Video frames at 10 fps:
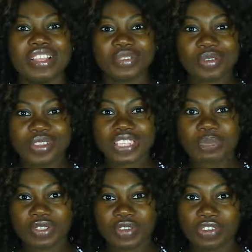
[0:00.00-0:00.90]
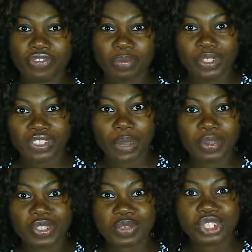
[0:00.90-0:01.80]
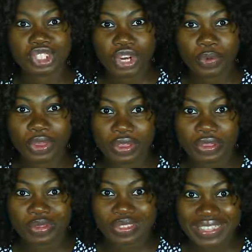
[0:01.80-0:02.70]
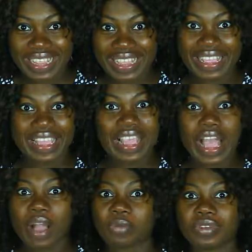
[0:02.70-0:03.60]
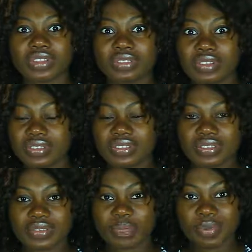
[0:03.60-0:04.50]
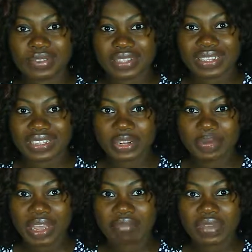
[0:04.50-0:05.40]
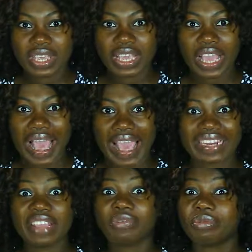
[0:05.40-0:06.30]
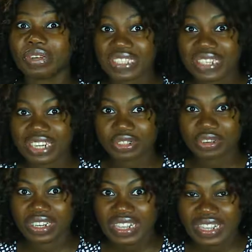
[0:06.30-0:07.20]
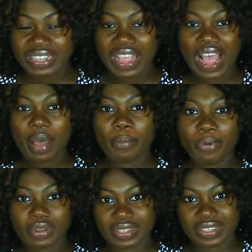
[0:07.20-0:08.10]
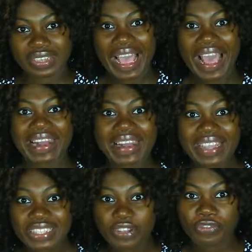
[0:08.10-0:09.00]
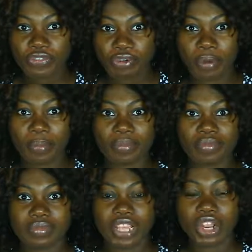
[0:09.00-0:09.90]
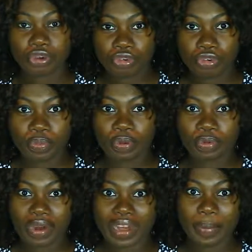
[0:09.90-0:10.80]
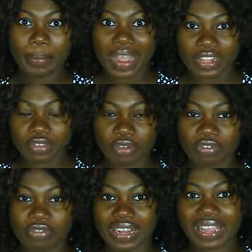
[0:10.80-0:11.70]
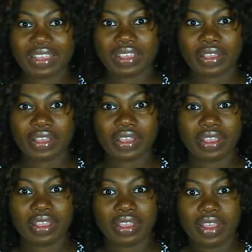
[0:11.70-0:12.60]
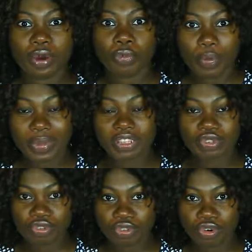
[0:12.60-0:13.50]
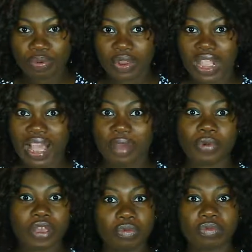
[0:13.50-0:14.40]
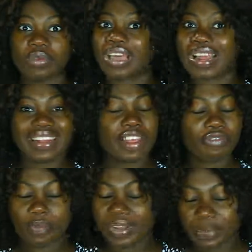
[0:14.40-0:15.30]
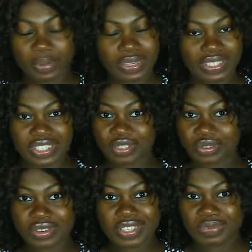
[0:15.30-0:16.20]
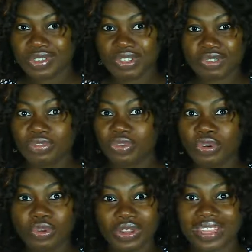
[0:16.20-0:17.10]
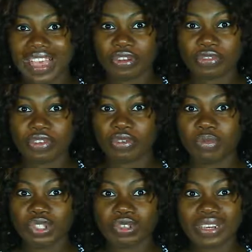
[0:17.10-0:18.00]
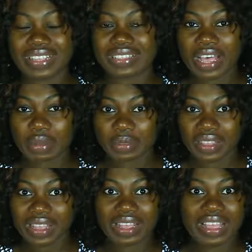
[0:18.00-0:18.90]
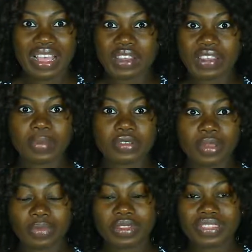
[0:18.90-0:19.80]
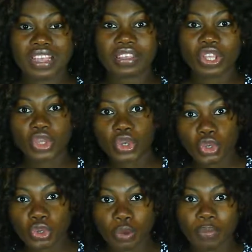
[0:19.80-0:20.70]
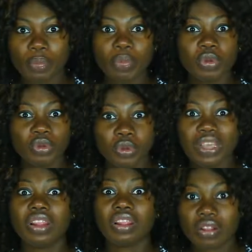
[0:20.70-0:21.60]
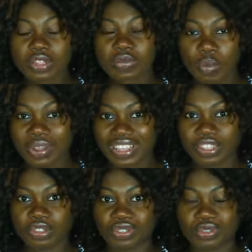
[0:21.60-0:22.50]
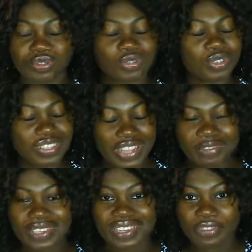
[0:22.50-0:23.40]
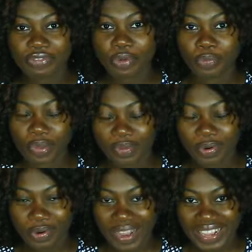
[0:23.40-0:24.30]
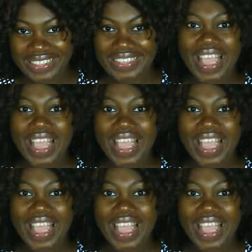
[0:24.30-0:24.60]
So this bit of information I'm going to be sharing with you today was not postulated by me. I didn't even research on it, but I learned it from a group where I'm part of, like a women's group where you can learn from anybody. Trust me, you don't even know the kind of information that is out there. There are some things that you think you know, but people know a lot more than you do, so you just have to learn from people, right?